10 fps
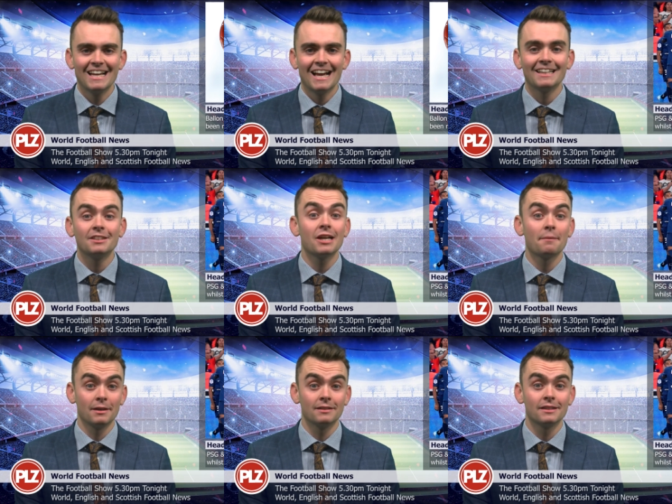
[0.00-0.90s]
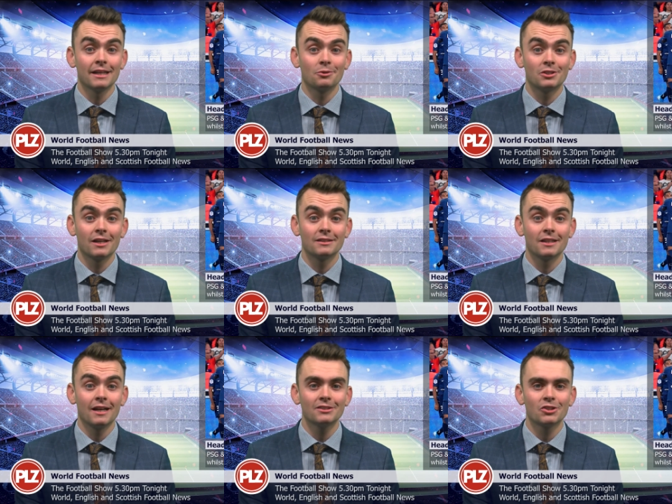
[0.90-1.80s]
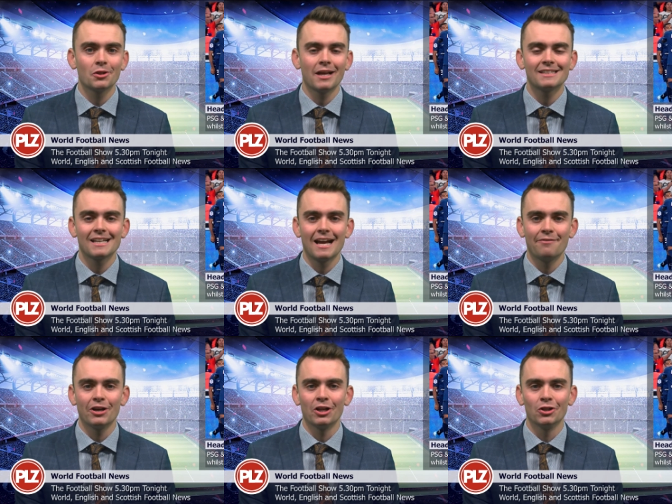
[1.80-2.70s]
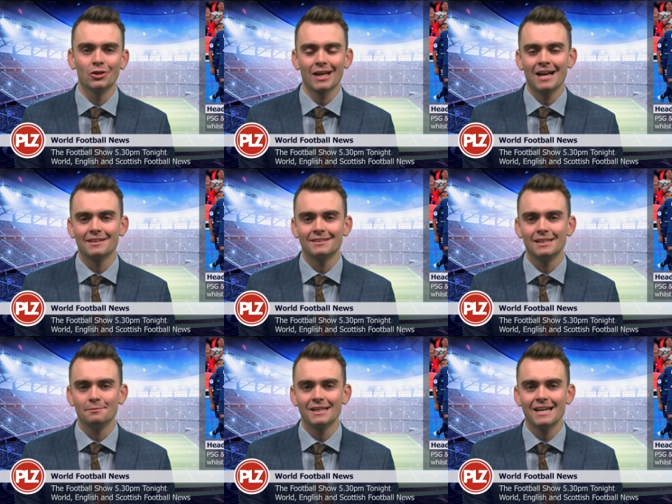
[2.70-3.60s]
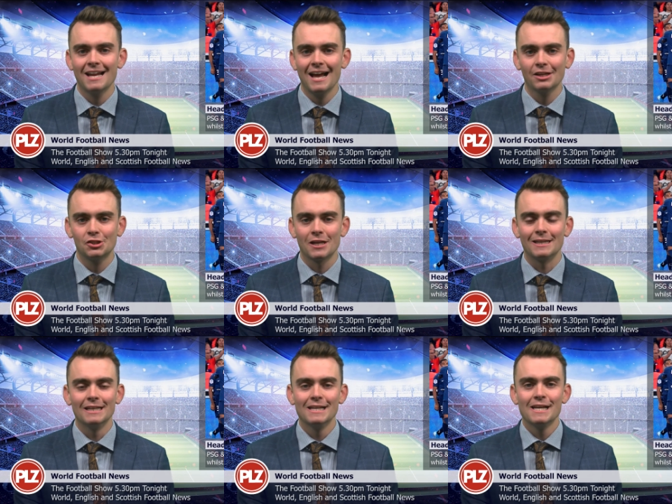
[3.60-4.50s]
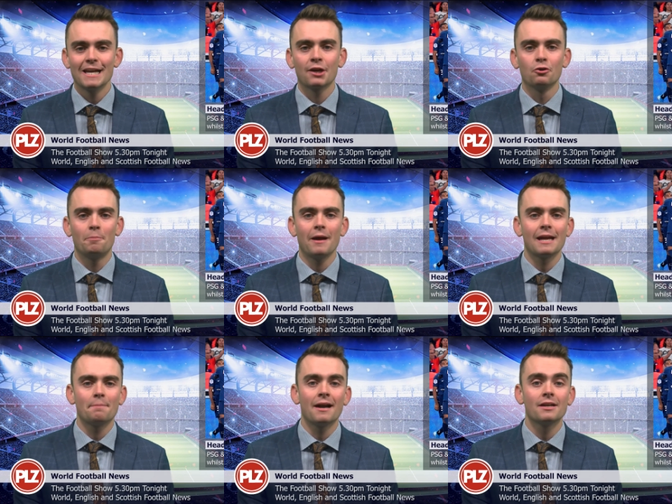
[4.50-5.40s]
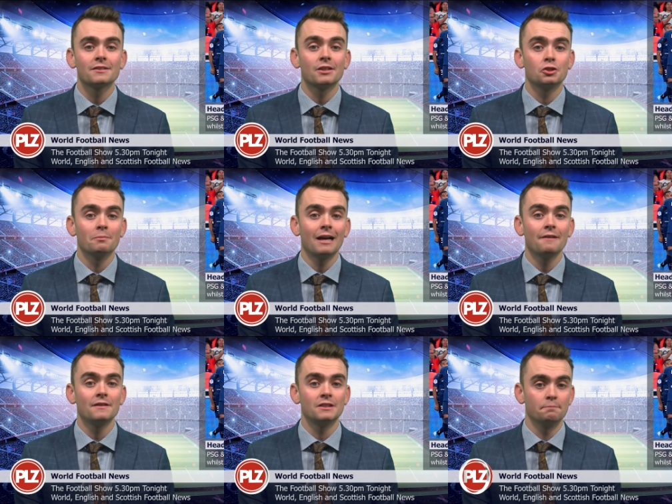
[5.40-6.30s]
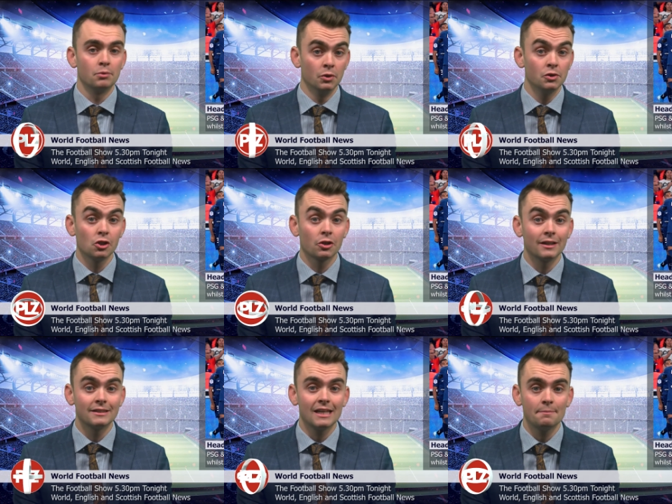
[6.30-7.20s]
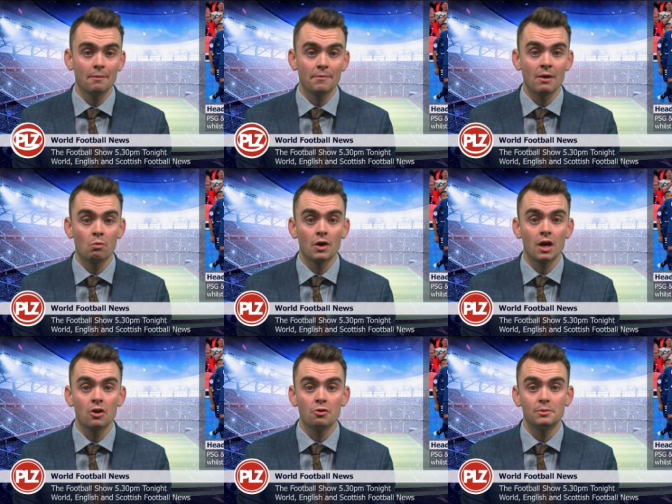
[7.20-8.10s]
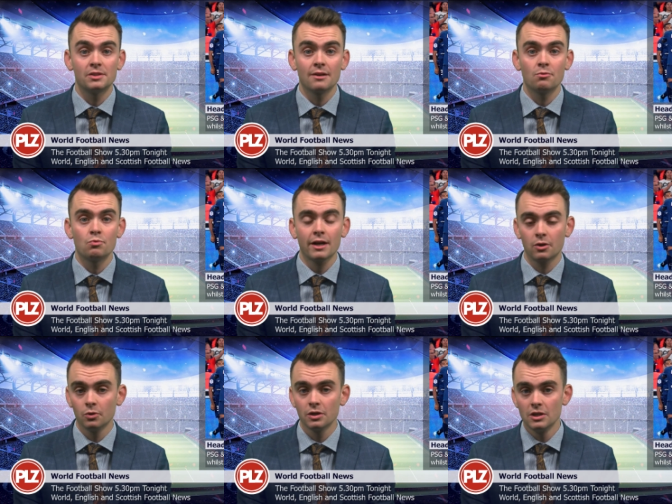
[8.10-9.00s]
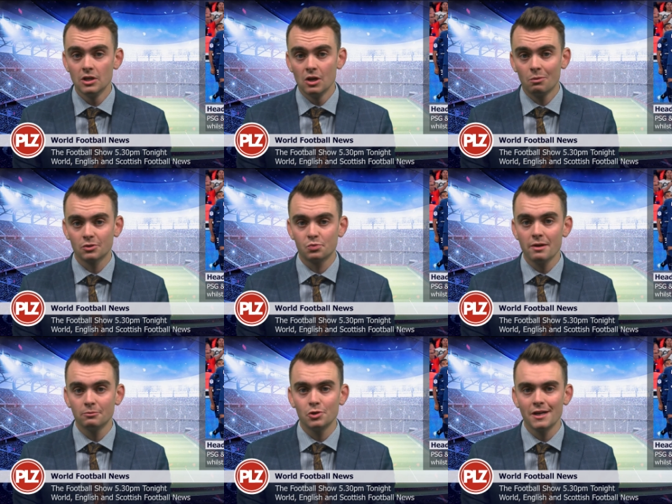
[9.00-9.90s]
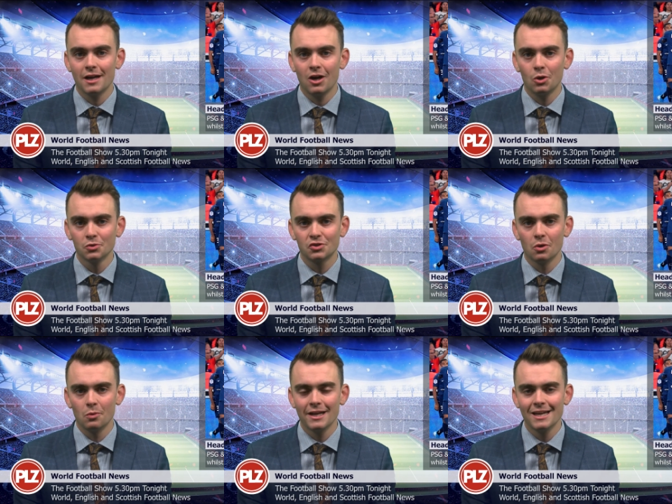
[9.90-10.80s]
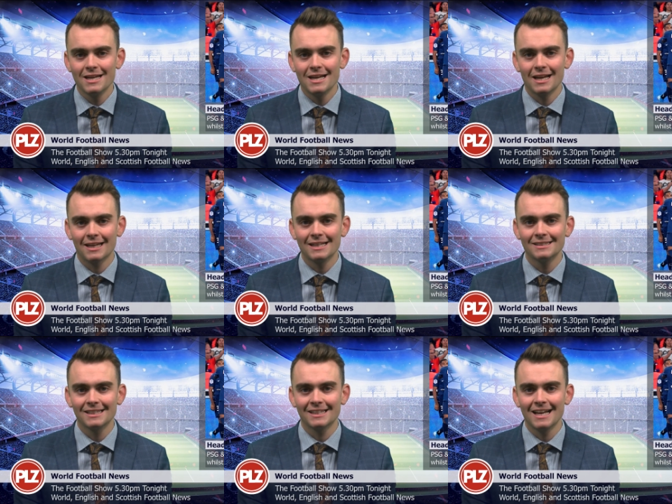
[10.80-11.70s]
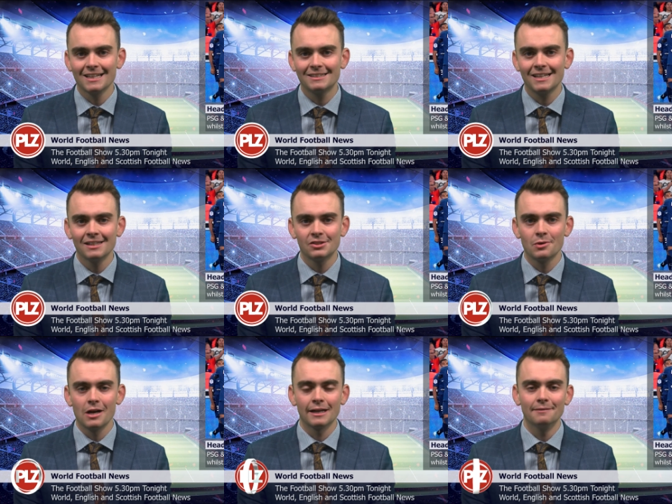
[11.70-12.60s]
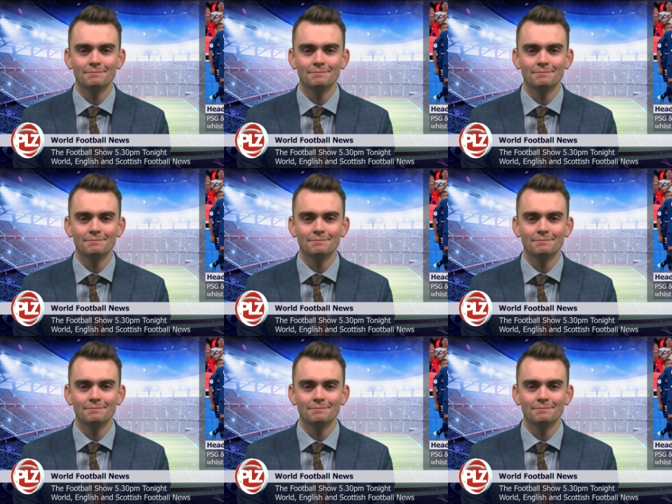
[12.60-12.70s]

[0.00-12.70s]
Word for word: And the Champions League returns tonight, so let's have a look at the teams in action. In Group A, Paris Saint-Germain visit Bruges, looking to keep up their 100% record, whilst Real Madrid are also away against Galatasaray.